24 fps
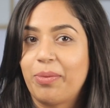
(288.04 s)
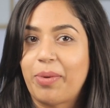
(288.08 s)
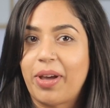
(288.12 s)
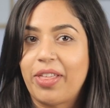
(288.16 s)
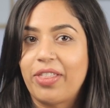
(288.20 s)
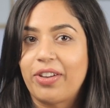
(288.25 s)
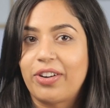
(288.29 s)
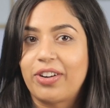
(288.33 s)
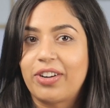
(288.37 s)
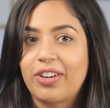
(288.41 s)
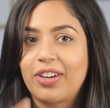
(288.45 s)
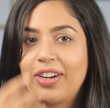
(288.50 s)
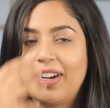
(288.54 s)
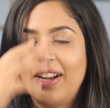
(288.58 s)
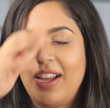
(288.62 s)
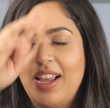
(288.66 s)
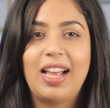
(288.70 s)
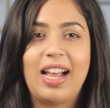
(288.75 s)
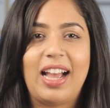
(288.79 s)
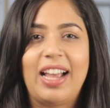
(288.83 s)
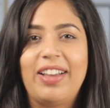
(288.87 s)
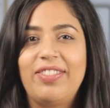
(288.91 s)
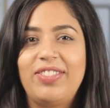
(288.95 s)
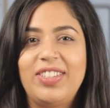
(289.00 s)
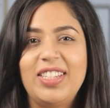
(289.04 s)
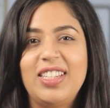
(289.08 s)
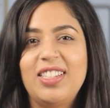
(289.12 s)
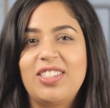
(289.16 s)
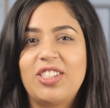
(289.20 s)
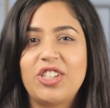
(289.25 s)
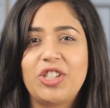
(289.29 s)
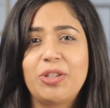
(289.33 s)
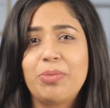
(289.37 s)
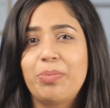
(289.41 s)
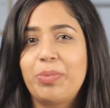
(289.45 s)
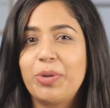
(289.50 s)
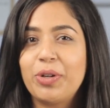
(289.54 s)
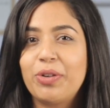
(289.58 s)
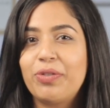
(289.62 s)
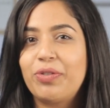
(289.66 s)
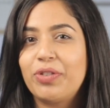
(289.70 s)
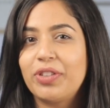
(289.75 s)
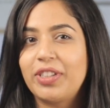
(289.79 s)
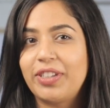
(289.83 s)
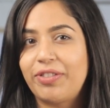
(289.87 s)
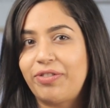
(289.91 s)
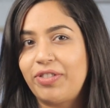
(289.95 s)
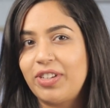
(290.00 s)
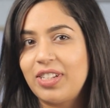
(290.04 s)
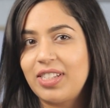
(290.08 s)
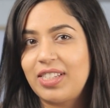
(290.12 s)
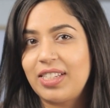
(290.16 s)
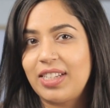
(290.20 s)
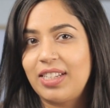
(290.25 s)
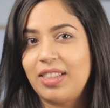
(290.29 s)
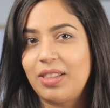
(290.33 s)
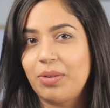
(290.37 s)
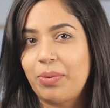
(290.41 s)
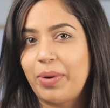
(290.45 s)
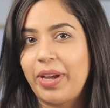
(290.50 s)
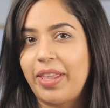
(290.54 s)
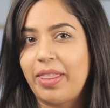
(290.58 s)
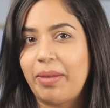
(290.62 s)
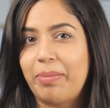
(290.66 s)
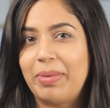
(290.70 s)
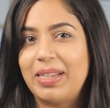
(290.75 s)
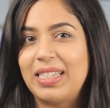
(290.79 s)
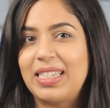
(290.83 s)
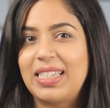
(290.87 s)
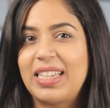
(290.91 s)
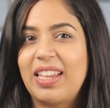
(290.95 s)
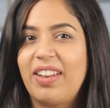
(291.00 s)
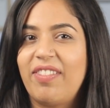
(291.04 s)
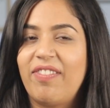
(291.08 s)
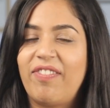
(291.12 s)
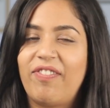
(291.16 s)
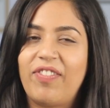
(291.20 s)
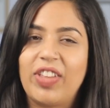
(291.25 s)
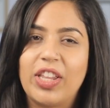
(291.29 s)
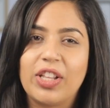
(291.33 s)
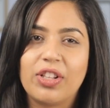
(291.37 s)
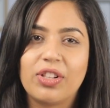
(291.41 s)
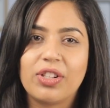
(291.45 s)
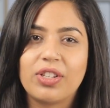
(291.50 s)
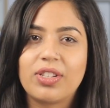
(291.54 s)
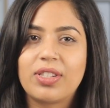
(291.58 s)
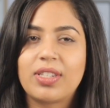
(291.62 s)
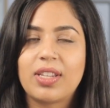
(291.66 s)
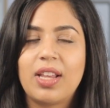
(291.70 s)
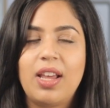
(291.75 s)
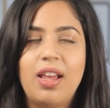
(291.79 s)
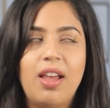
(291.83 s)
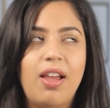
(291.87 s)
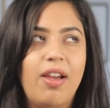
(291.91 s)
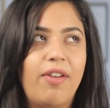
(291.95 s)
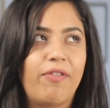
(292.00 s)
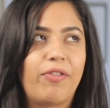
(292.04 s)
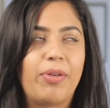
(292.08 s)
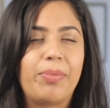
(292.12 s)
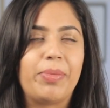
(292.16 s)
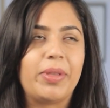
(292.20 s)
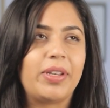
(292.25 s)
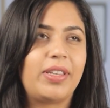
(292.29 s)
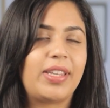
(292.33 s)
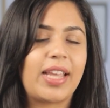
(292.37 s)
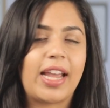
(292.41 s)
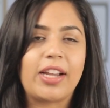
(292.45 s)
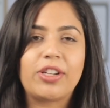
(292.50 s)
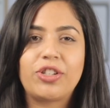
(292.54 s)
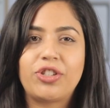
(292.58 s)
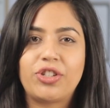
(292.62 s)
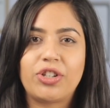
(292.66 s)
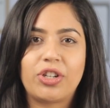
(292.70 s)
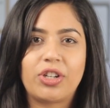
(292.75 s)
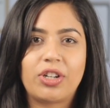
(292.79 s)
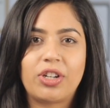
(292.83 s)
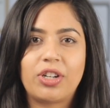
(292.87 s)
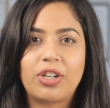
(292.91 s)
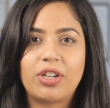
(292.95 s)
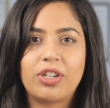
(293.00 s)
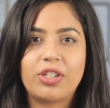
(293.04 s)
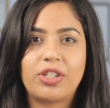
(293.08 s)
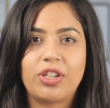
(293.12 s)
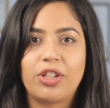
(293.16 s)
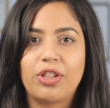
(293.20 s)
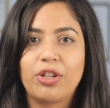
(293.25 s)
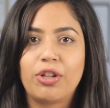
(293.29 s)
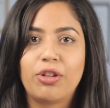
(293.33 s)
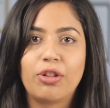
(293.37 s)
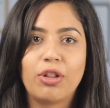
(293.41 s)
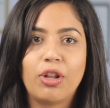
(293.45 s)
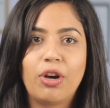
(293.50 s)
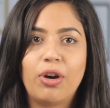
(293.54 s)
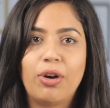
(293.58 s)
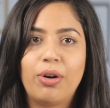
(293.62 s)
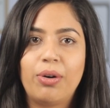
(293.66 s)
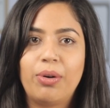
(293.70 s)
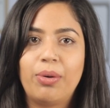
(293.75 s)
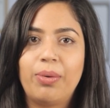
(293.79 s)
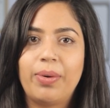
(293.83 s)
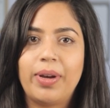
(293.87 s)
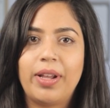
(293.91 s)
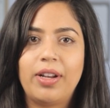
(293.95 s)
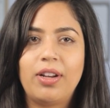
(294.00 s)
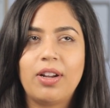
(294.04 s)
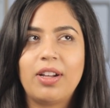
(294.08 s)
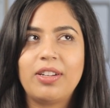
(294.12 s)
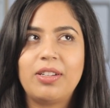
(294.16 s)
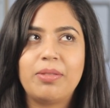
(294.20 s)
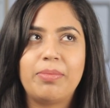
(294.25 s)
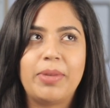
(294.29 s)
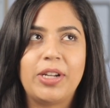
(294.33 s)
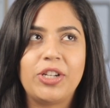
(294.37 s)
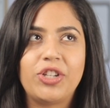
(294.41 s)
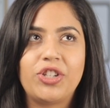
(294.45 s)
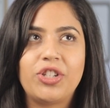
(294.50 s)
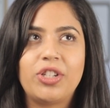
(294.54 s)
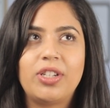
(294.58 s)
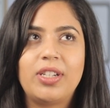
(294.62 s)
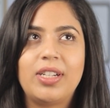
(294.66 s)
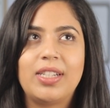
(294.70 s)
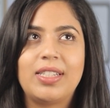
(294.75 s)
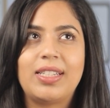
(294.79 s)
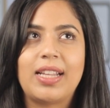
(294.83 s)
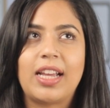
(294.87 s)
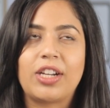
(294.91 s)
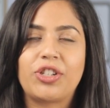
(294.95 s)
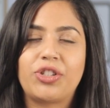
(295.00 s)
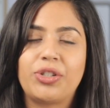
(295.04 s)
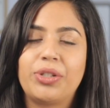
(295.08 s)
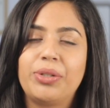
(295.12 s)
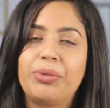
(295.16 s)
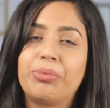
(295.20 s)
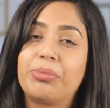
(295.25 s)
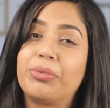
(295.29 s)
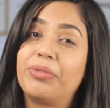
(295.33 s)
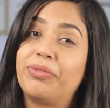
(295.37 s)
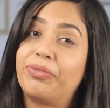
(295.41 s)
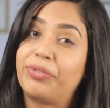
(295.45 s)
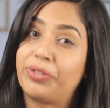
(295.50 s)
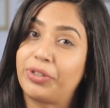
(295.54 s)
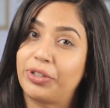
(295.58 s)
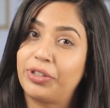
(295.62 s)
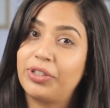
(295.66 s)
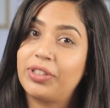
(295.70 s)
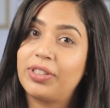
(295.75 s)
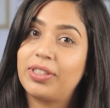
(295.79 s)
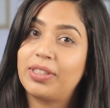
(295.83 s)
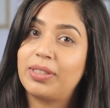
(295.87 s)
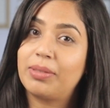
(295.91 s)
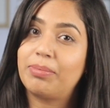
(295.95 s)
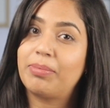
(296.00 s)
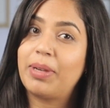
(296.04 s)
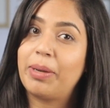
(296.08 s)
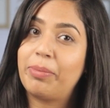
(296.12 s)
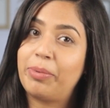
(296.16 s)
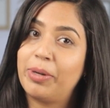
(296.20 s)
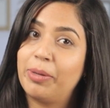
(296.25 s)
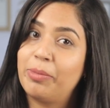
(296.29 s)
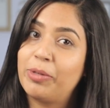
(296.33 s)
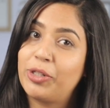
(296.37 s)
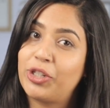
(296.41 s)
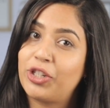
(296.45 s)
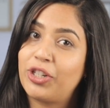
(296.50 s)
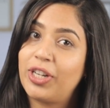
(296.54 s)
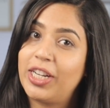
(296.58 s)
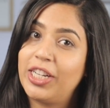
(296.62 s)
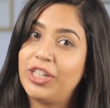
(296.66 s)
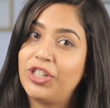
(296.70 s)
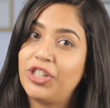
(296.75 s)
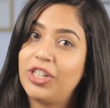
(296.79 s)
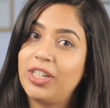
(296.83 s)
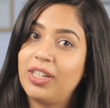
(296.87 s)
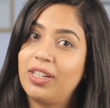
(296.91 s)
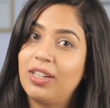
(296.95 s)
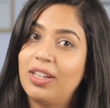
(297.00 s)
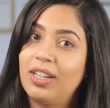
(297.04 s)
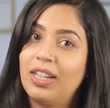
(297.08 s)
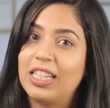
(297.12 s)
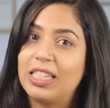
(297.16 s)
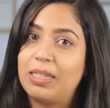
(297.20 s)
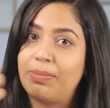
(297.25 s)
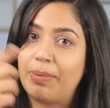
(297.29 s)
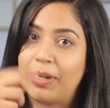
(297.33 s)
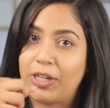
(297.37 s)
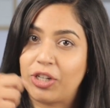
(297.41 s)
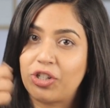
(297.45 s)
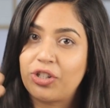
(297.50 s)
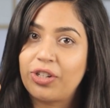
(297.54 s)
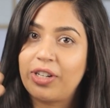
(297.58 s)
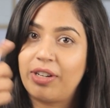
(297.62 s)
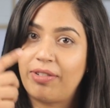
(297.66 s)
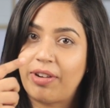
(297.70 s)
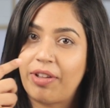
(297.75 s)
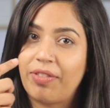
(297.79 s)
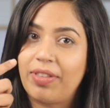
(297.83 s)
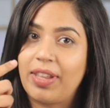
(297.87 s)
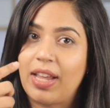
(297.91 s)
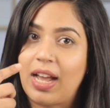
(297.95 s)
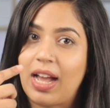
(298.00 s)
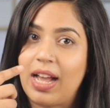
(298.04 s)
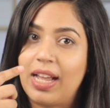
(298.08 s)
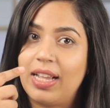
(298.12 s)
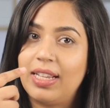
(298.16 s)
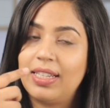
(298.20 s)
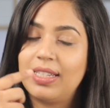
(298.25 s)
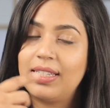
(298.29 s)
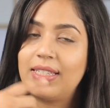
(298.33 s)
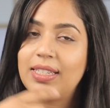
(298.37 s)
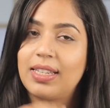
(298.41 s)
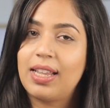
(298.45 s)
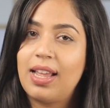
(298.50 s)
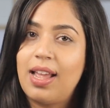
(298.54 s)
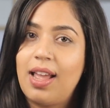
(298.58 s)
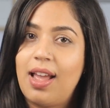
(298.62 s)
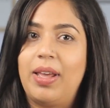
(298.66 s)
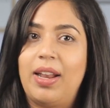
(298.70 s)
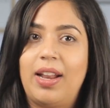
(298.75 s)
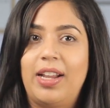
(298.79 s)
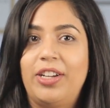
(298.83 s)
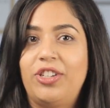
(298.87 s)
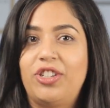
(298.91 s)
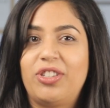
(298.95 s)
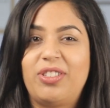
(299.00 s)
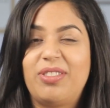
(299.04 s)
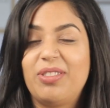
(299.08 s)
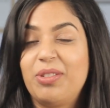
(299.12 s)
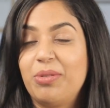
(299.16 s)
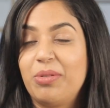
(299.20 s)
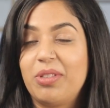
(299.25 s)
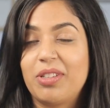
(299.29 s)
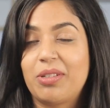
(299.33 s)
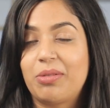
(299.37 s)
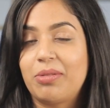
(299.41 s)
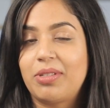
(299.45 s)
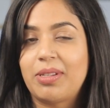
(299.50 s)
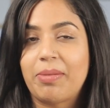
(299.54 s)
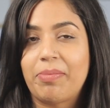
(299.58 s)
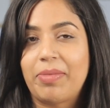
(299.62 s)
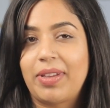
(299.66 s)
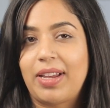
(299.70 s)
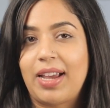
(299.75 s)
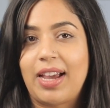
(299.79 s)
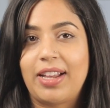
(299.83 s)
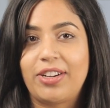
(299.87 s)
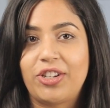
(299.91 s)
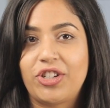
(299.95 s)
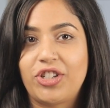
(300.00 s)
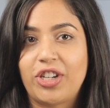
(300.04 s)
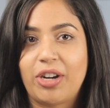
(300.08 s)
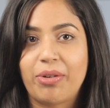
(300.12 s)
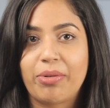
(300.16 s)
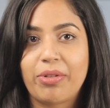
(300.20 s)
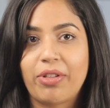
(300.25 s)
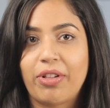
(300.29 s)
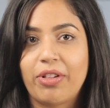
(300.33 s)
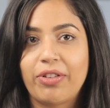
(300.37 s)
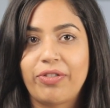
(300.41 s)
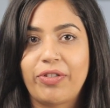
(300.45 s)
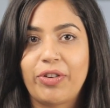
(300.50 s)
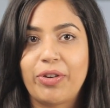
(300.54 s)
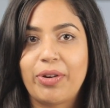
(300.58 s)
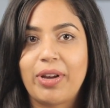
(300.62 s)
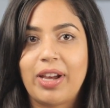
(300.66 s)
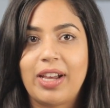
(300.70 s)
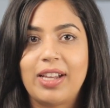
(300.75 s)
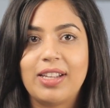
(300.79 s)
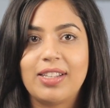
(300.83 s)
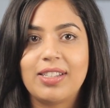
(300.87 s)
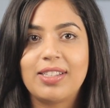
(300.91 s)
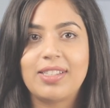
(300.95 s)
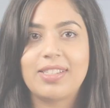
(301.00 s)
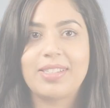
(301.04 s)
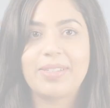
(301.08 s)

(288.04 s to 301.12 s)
the weather. I've seen such a beautiful difference in the way that my skin feels, from the texture to the glow, and not to mention, it's actually reversed my premature aging, especially around the eyes, and I just knew this was something I had to share with all of you guys.